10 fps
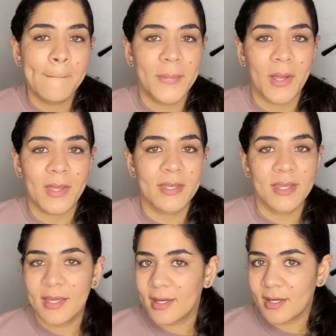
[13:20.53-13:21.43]
but
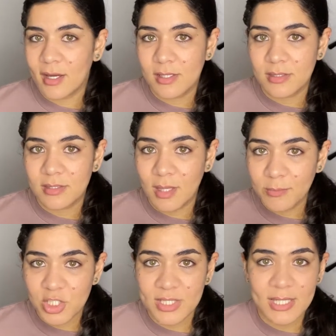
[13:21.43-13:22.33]

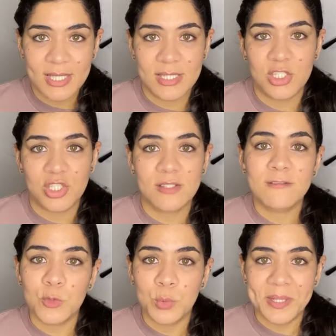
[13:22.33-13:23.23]
consumption isn't just
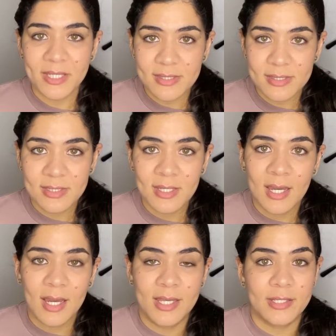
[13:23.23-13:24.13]
food-based.
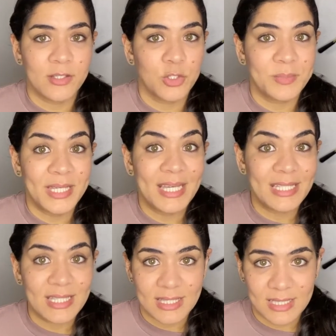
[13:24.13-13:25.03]
It could be
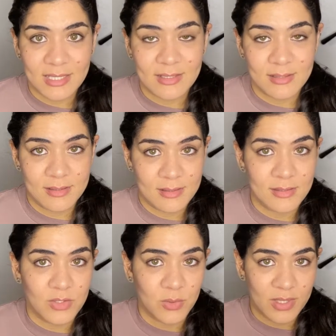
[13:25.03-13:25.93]
anything.
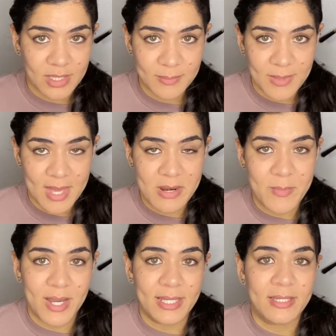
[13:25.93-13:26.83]
So keep that in
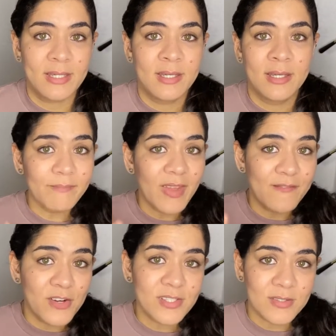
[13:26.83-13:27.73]
mind.
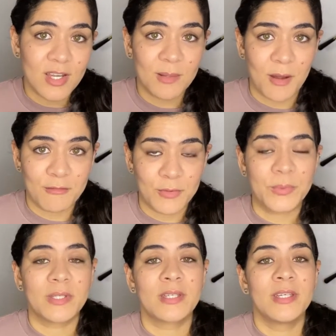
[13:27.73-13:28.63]
First, I'll talk about
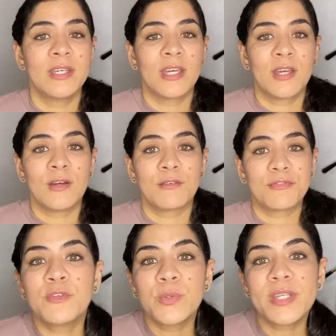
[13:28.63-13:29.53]
food.
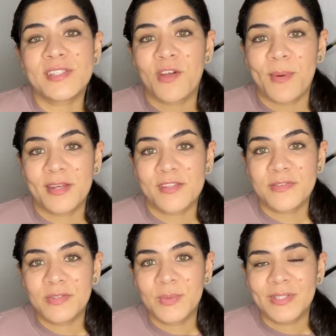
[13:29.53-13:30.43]
Food is our
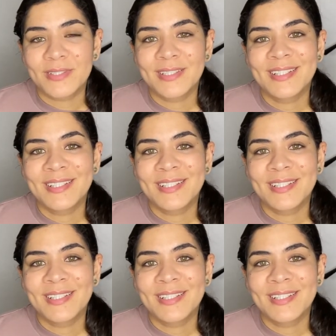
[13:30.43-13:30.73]
body's fuel,